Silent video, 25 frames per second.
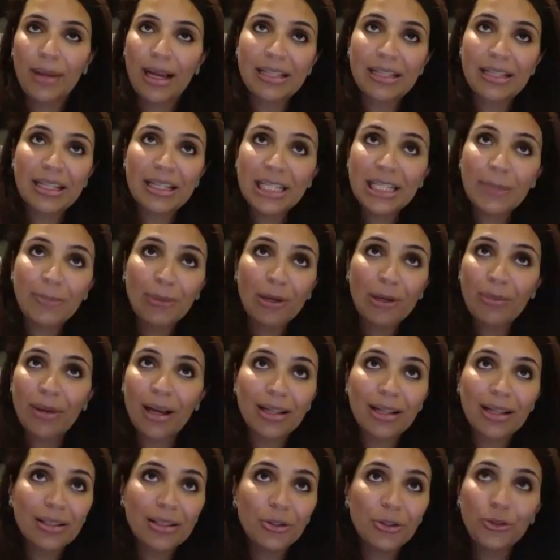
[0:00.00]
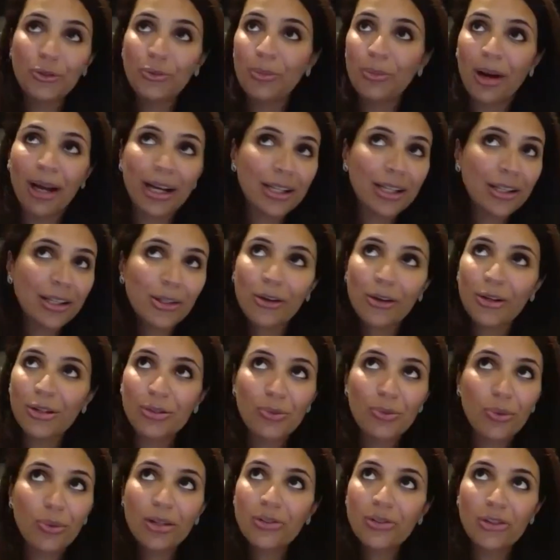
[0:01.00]
As a diplomat, you might not
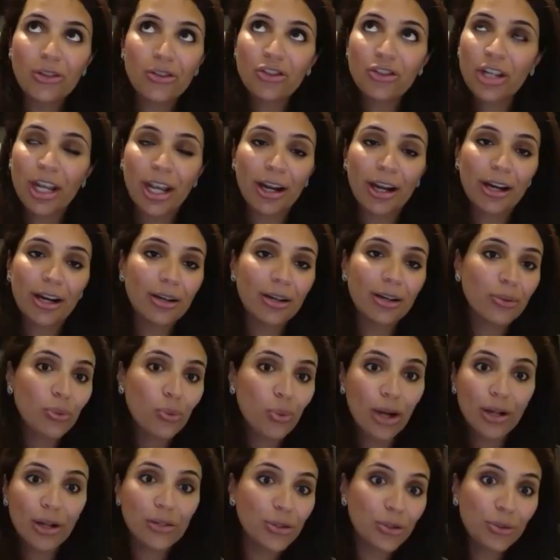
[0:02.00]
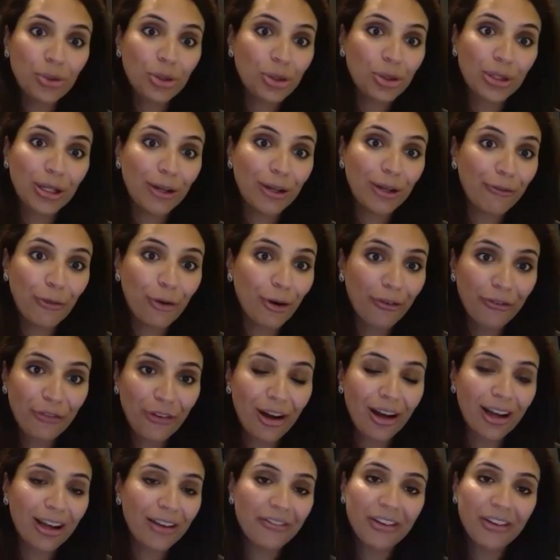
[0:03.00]
want to share 1, 2, 3, 4,
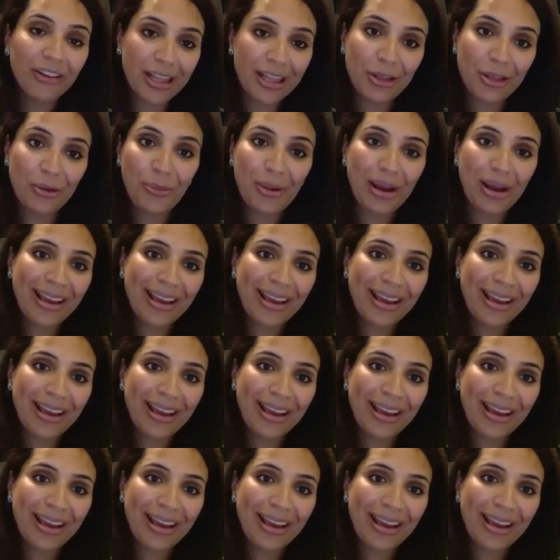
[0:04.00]
5 in the way